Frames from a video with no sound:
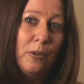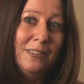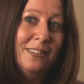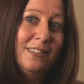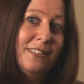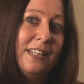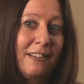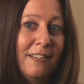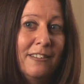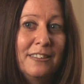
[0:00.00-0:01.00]
is
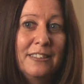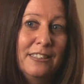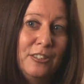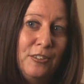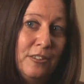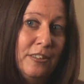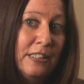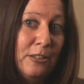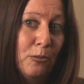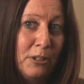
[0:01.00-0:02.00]
technology, I do,
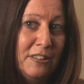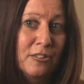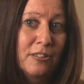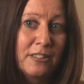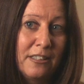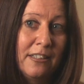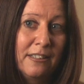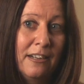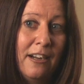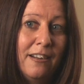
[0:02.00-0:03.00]
you know, research,
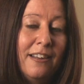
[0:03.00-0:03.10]
da-da-da-da.